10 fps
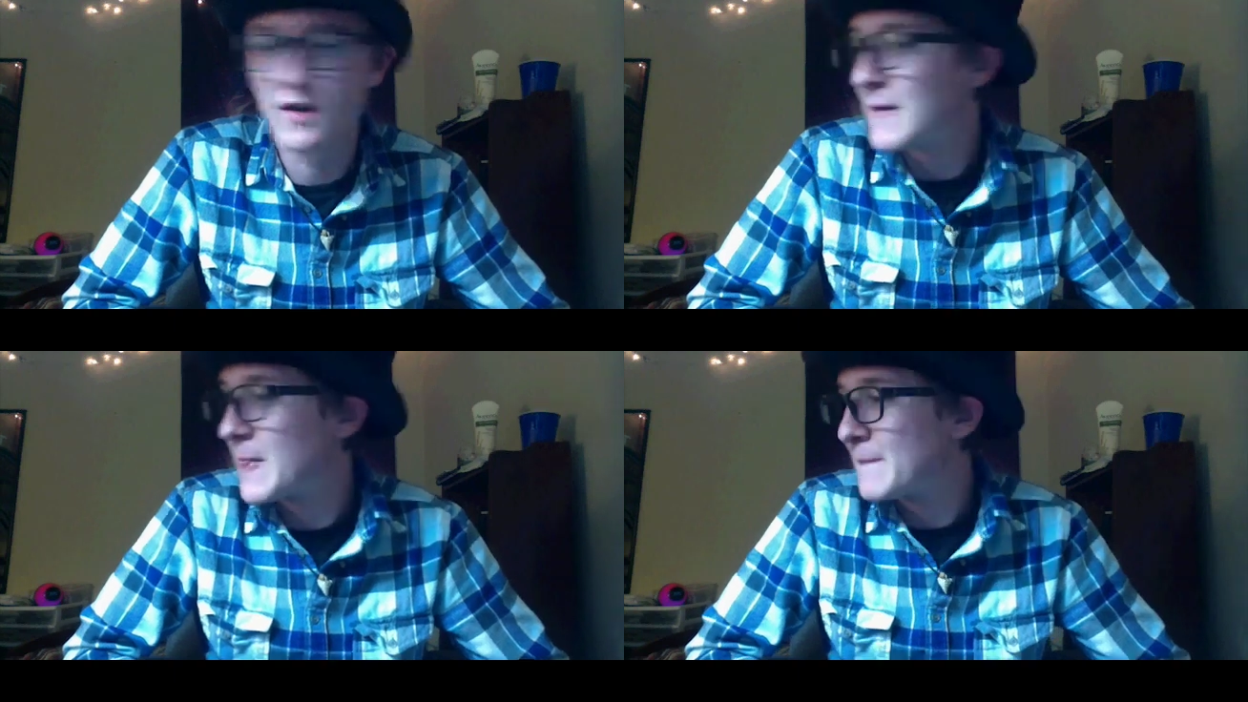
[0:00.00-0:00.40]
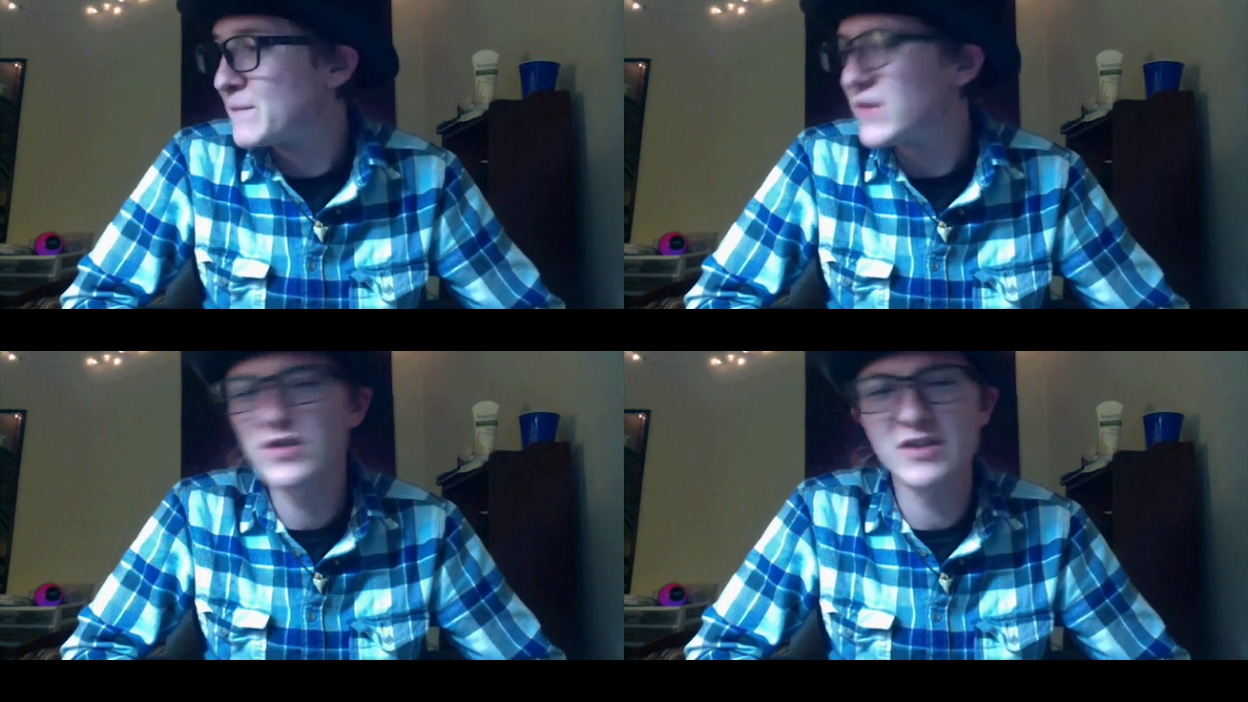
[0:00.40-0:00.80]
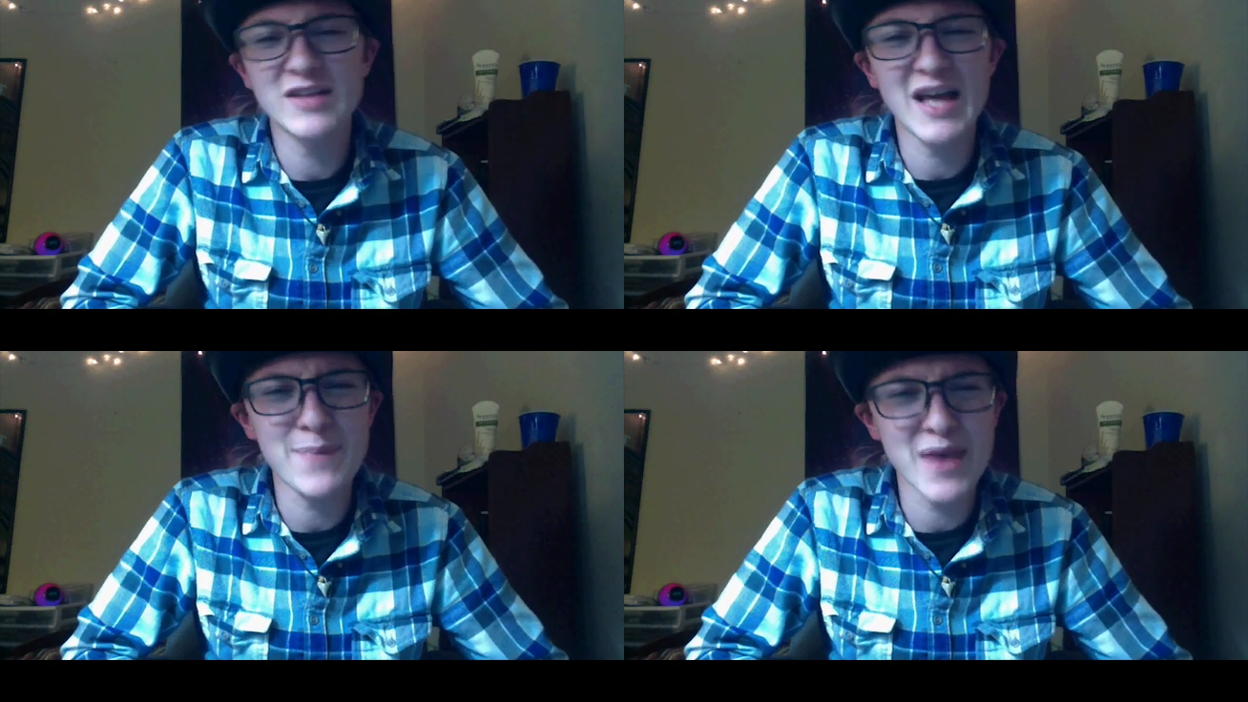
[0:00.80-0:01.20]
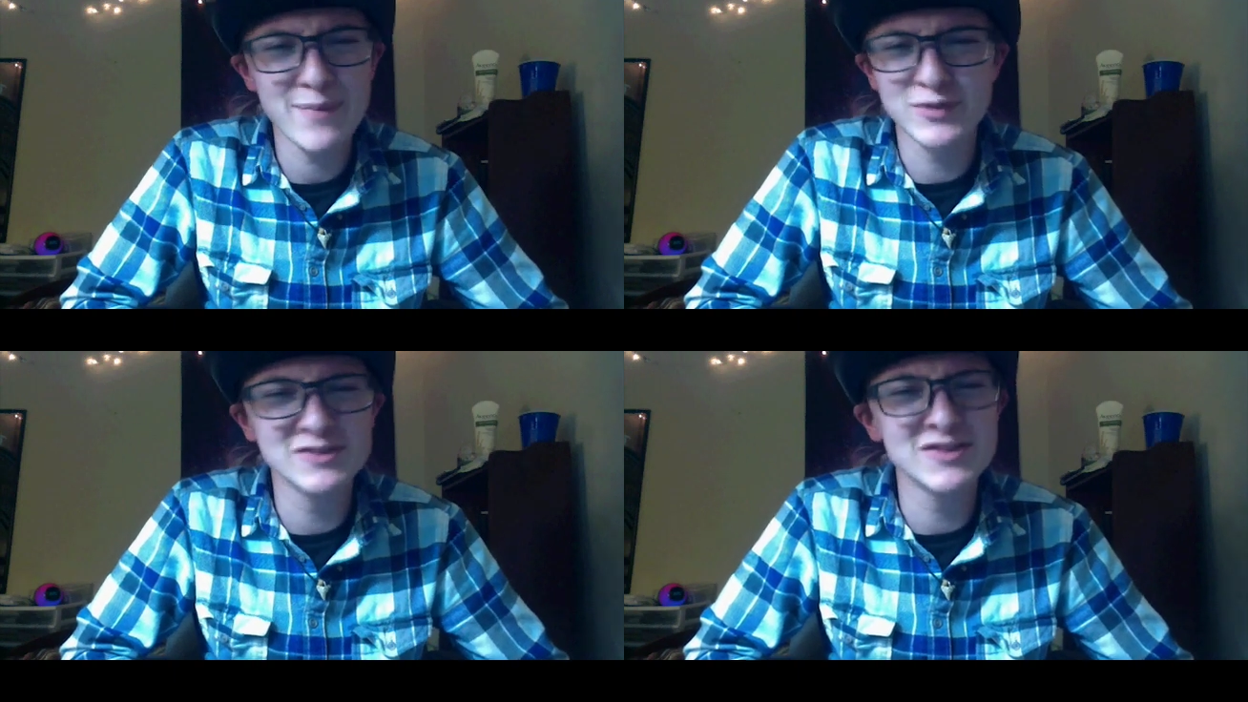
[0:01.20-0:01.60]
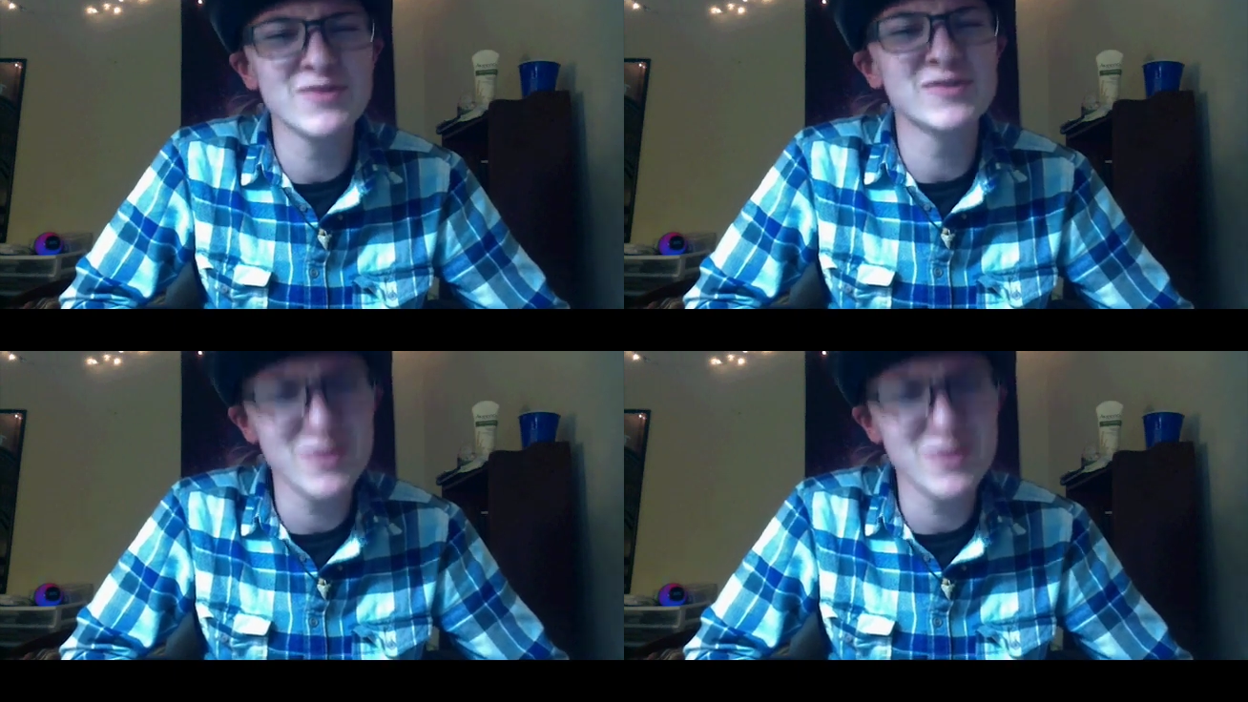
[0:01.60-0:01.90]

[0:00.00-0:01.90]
It triggers a lot of people. Just don't do it.